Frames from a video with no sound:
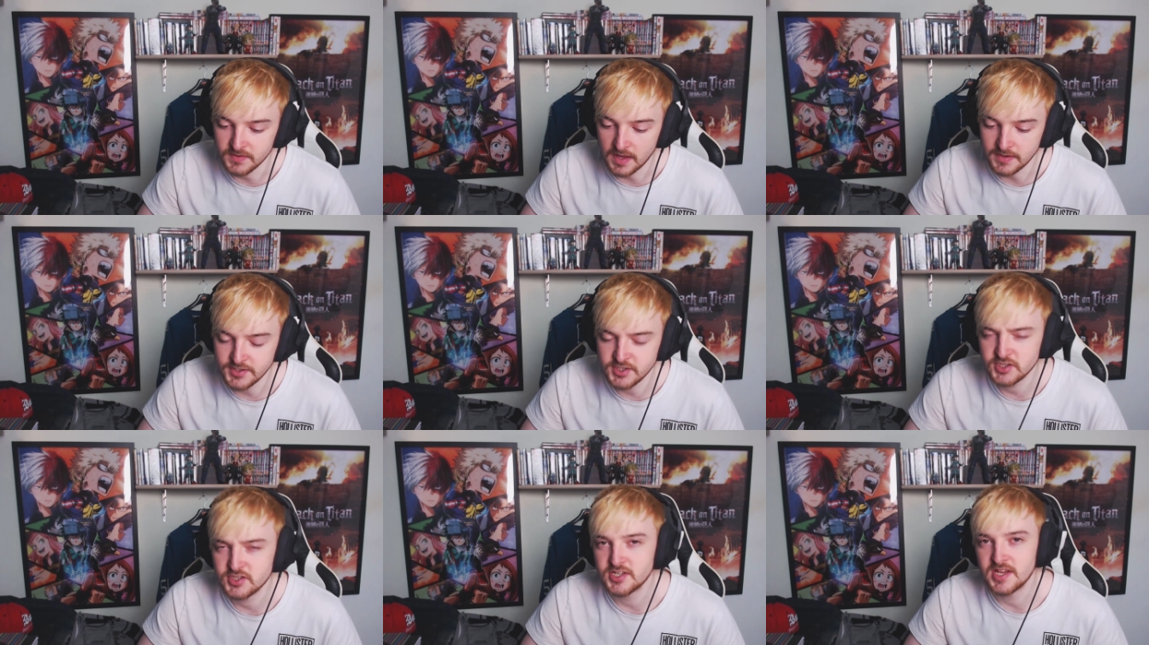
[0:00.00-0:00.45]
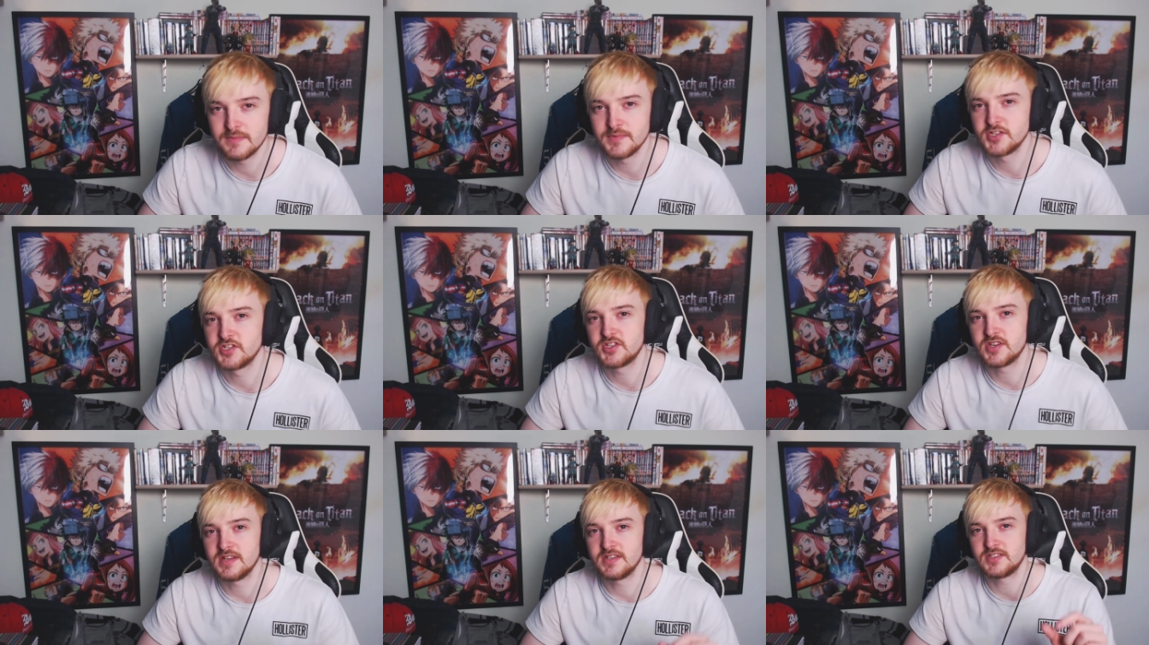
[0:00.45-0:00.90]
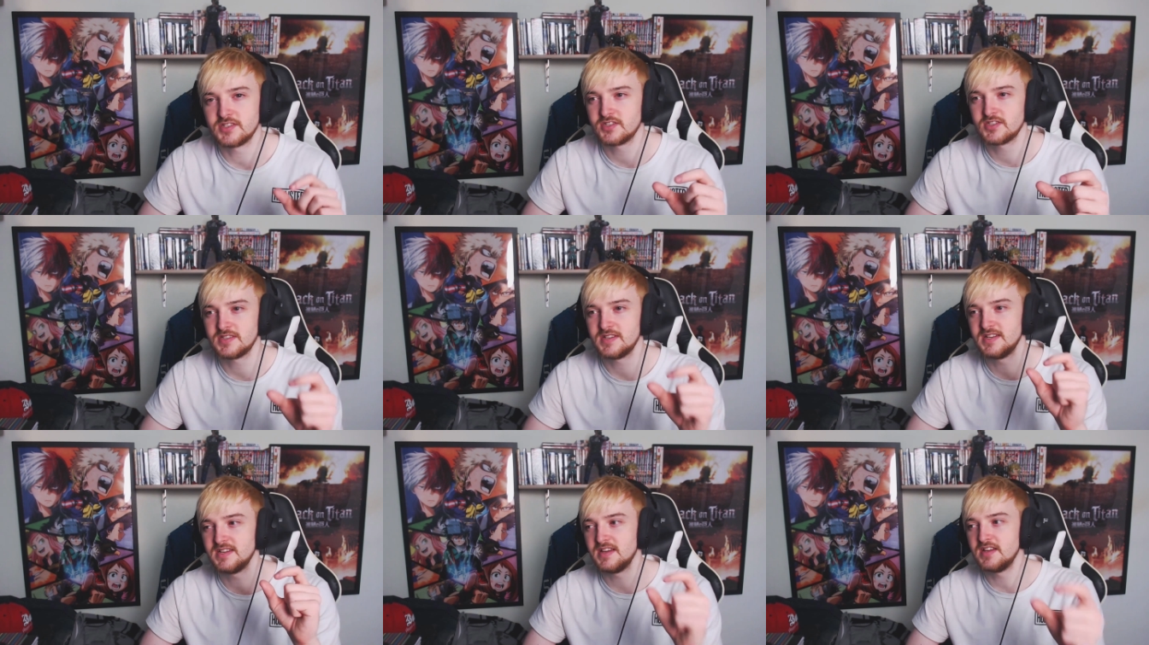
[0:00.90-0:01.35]
it's just image. It's
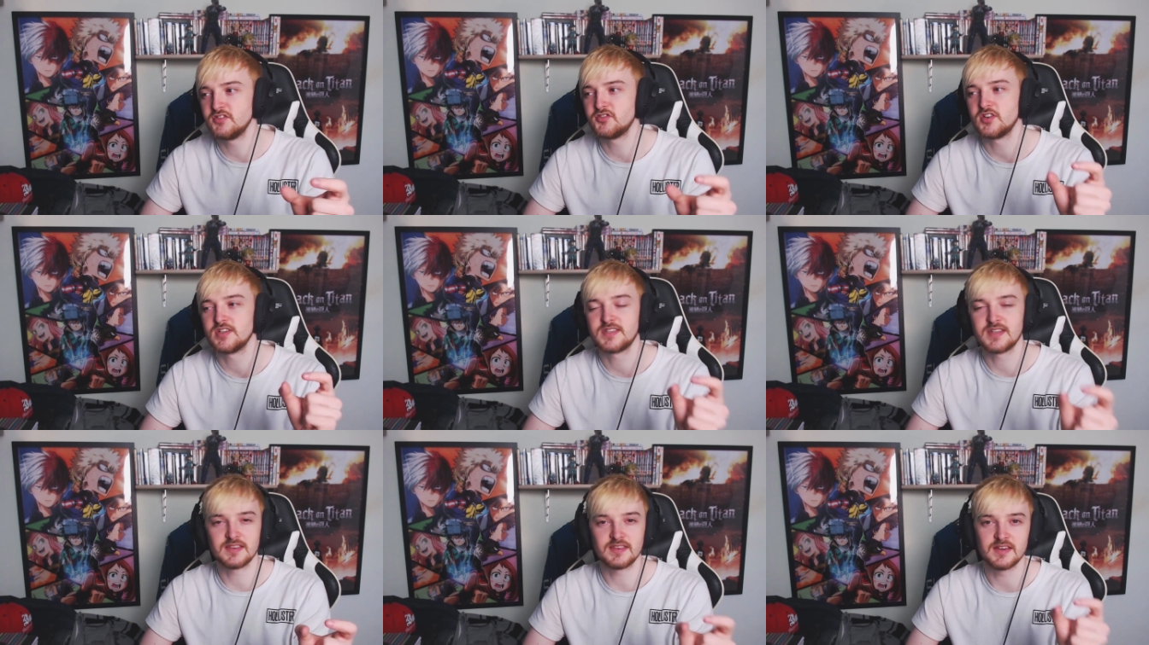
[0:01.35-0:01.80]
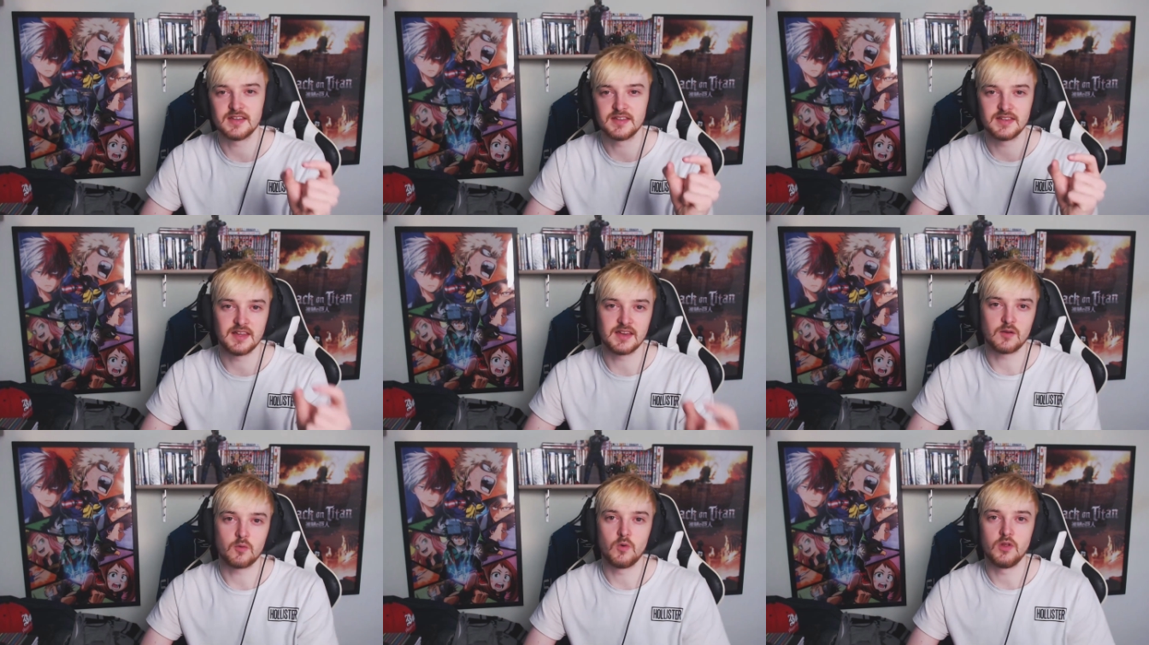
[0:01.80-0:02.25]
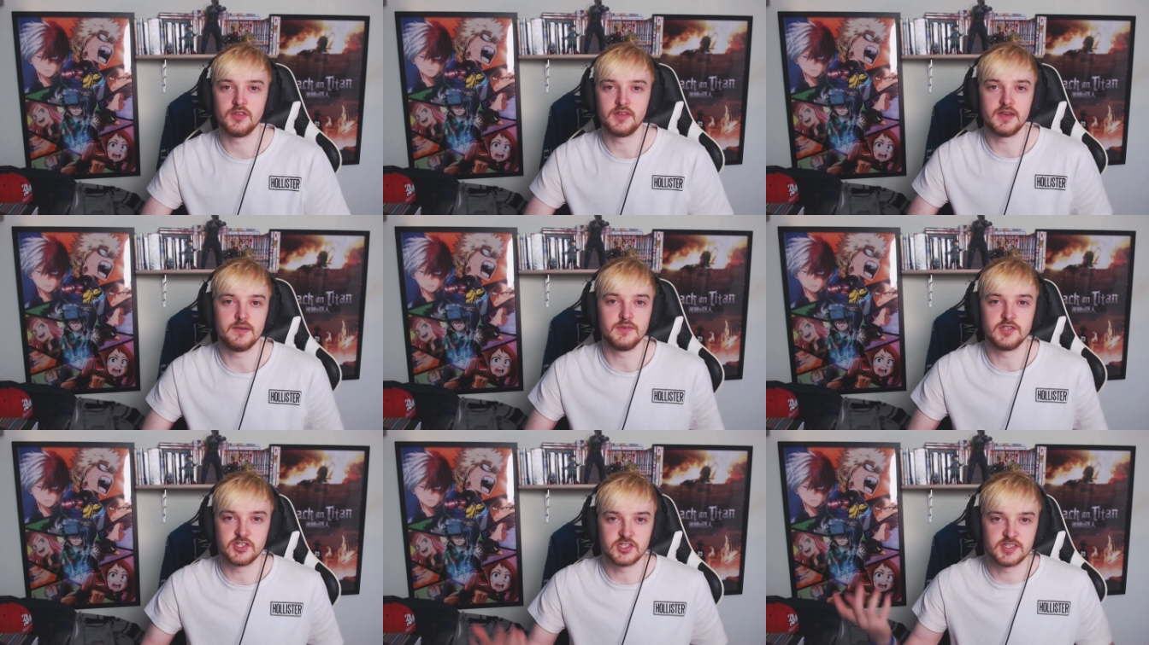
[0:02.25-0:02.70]
just interesting that like one of the
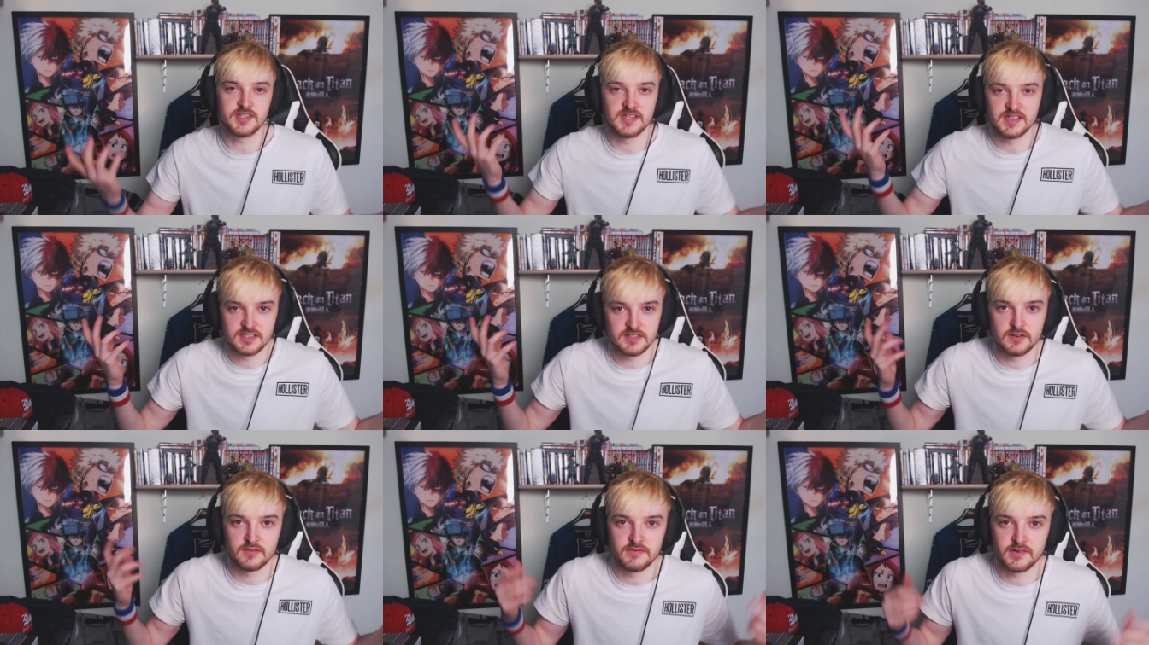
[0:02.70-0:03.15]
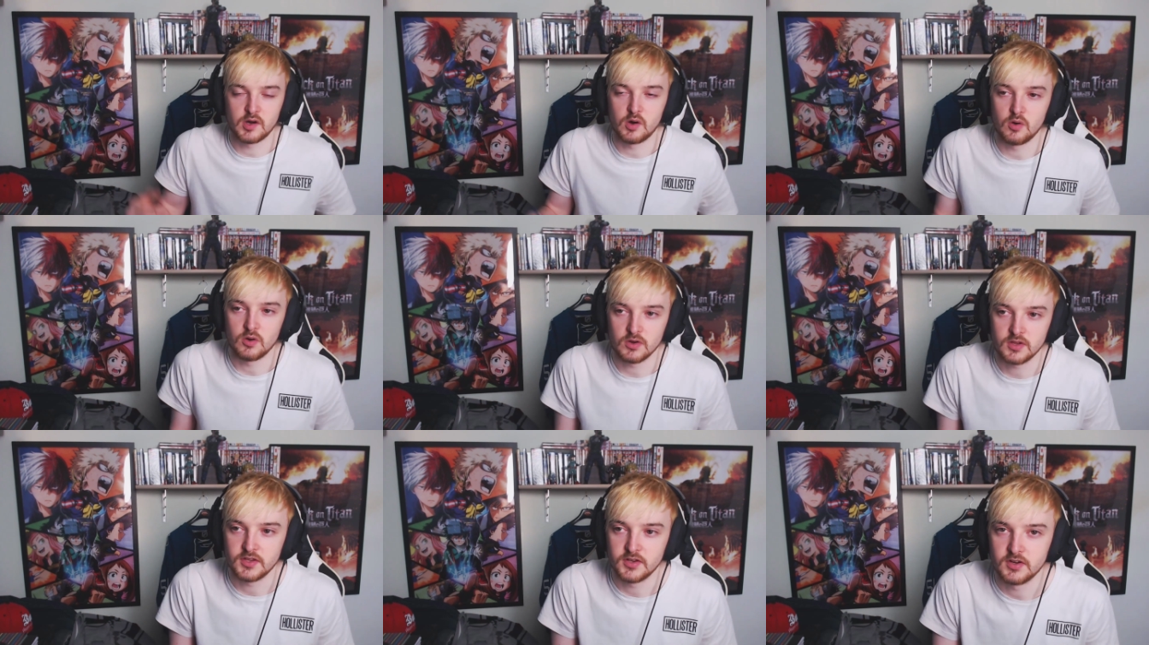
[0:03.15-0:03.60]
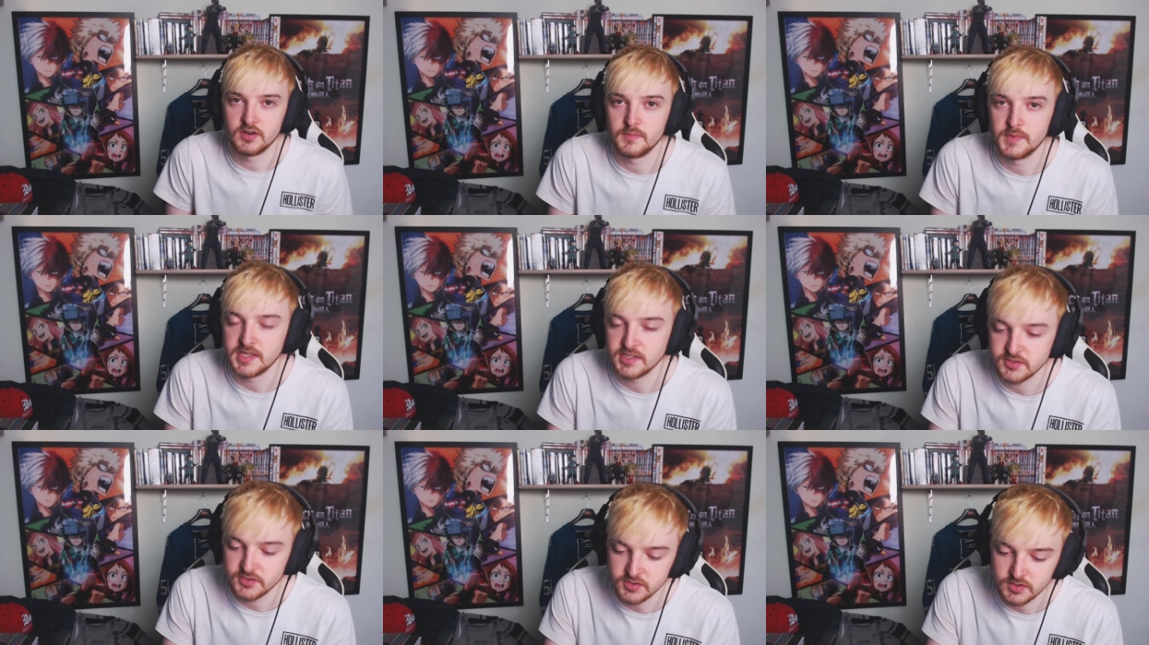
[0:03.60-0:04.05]
images is of Hawk. You know what I
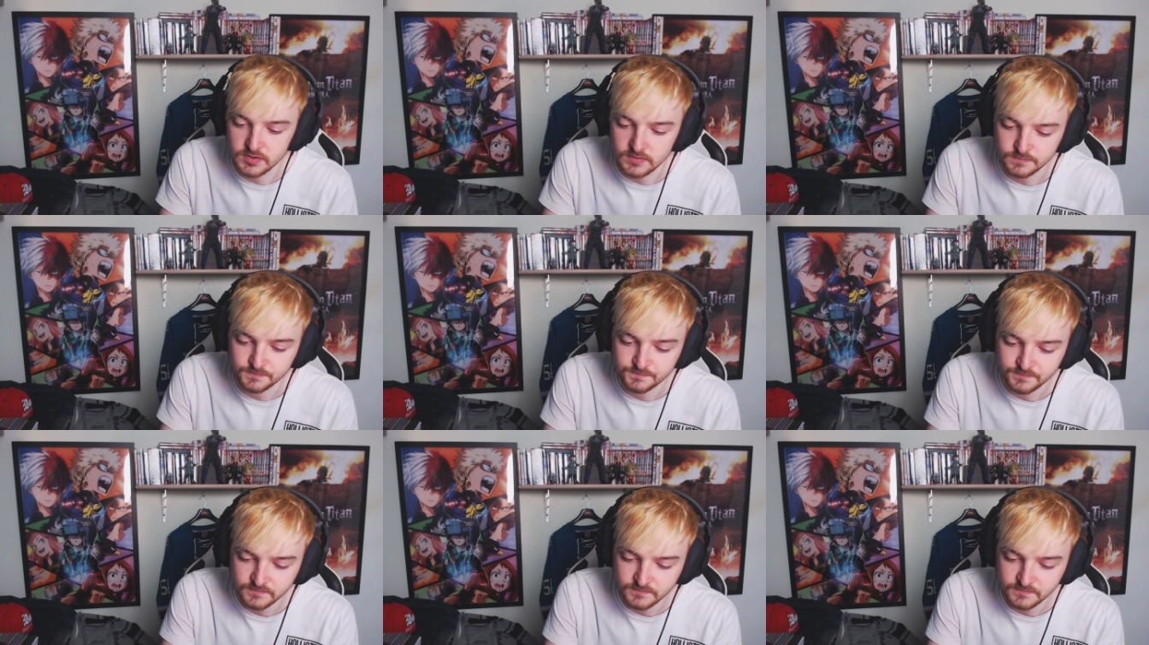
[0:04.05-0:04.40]
mean? So,